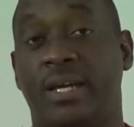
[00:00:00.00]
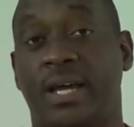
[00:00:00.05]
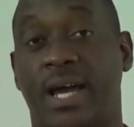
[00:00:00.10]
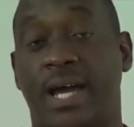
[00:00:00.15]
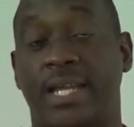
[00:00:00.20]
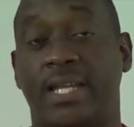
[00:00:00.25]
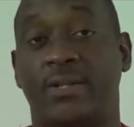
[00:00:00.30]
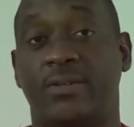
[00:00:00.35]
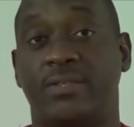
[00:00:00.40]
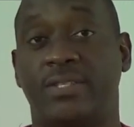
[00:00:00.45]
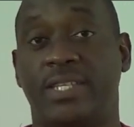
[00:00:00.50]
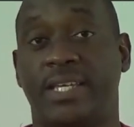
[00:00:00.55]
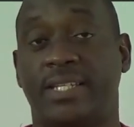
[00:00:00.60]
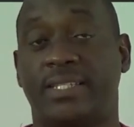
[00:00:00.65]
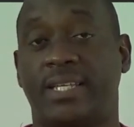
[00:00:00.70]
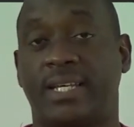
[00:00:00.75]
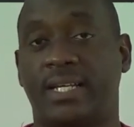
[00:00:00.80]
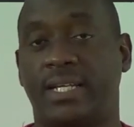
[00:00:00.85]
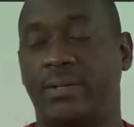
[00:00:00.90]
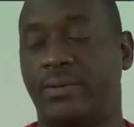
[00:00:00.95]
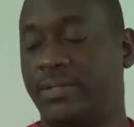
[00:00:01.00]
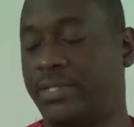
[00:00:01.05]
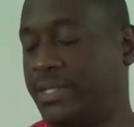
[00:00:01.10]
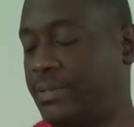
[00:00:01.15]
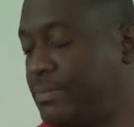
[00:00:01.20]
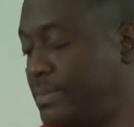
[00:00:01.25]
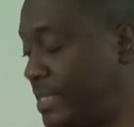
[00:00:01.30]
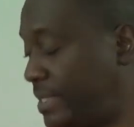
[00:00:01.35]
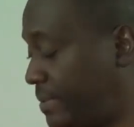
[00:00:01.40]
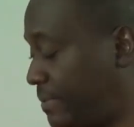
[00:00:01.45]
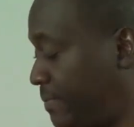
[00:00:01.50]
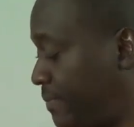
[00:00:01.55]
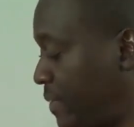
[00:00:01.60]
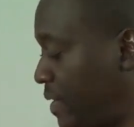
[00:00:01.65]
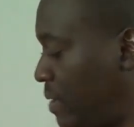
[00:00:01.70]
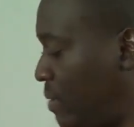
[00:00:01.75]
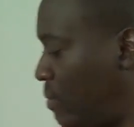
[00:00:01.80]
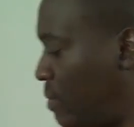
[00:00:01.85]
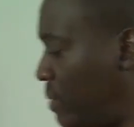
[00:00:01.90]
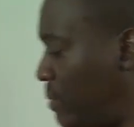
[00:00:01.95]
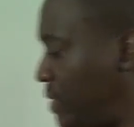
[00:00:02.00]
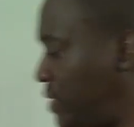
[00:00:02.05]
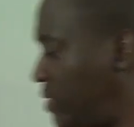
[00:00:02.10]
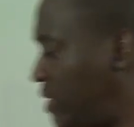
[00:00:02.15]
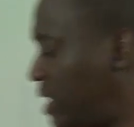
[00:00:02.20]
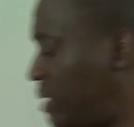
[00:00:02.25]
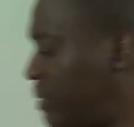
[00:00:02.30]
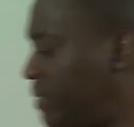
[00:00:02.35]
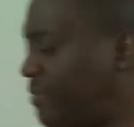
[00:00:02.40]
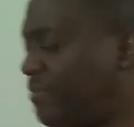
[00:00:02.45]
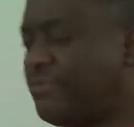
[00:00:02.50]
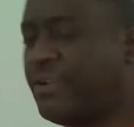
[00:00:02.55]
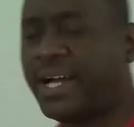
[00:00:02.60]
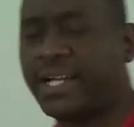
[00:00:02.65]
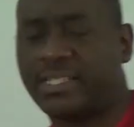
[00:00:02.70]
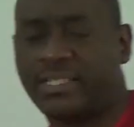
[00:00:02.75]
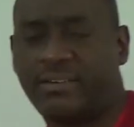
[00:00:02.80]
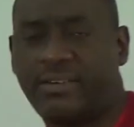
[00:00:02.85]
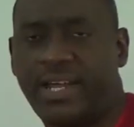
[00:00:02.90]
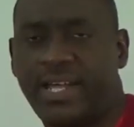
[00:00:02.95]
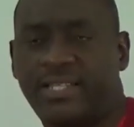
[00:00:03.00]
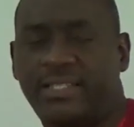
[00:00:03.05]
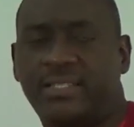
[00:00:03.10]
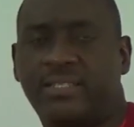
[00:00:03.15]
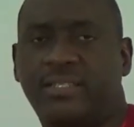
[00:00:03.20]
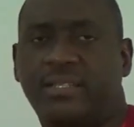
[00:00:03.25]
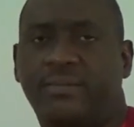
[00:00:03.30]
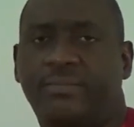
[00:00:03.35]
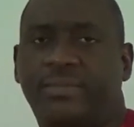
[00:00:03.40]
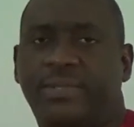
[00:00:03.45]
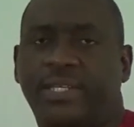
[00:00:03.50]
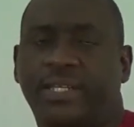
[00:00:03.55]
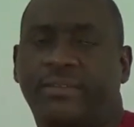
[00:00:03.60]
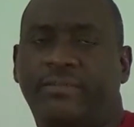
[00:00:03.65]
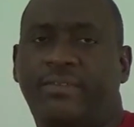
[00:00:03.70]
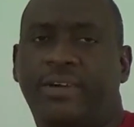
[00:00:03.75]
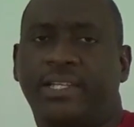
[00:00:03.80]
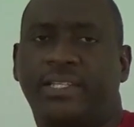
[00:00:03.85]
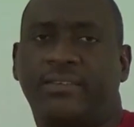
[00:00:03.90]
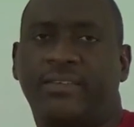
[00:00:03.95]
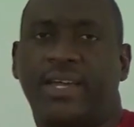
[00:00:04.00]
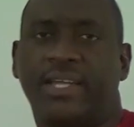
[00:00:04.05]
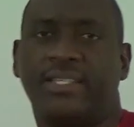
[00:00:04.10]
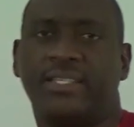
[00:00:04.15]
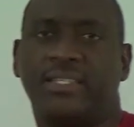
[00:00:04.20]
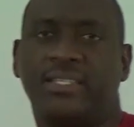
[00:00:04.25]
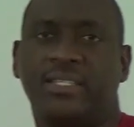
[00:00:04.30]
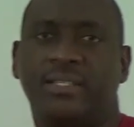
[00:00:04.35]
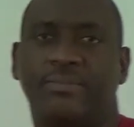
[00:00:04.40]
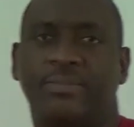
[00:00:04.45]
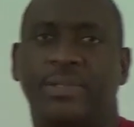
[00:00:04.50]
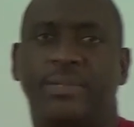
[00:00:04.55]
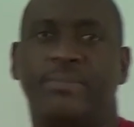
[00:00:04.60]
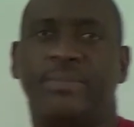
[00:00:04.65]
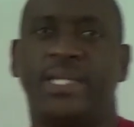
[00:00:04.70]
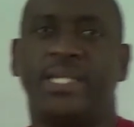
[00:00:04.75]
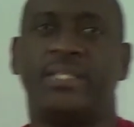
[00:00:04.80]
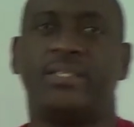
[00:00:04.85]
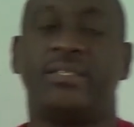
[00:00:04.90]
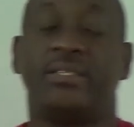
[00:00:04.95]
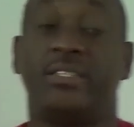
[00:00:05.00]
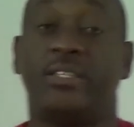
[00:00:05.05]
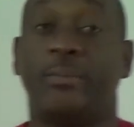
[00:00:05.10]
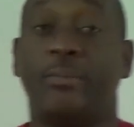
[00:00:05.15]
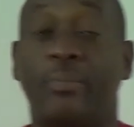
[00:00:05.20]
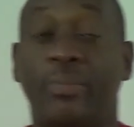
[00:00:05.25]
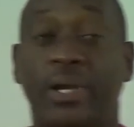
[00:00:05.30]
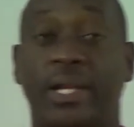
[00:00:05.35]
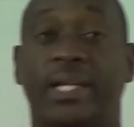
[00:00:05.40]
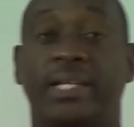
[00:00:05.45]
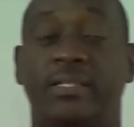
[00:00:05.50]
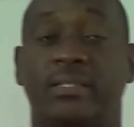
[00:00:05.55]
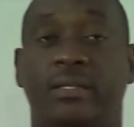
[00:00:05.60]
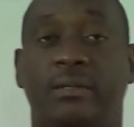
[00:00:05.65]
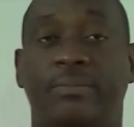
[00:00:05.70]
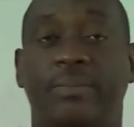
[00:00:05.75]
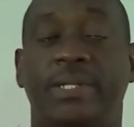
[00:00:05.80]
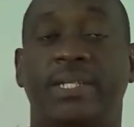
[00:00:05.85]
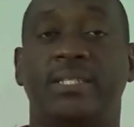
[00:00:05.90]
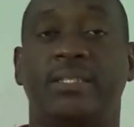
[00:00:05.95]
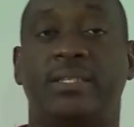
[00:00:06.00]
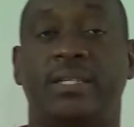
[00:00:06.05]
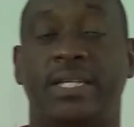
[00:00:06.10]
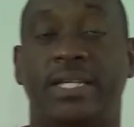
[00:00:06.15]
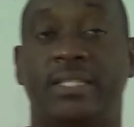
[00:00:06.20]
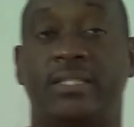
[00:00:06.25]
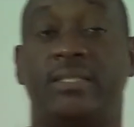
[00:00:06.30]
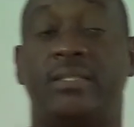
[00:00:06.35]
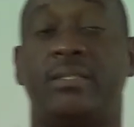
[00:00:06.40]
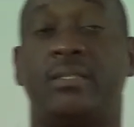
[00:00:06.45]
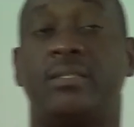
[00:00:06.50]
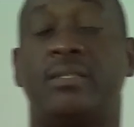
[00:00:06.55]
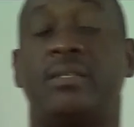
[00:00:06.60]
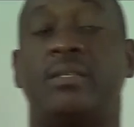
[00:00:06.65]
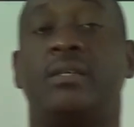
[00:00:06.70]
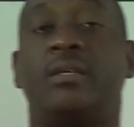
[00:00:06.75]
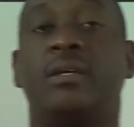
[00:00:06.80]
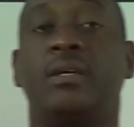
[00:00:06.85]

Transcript: And you'll see exactly what I mean. When we talk about factorizing something, factorizing simply means to break it up into its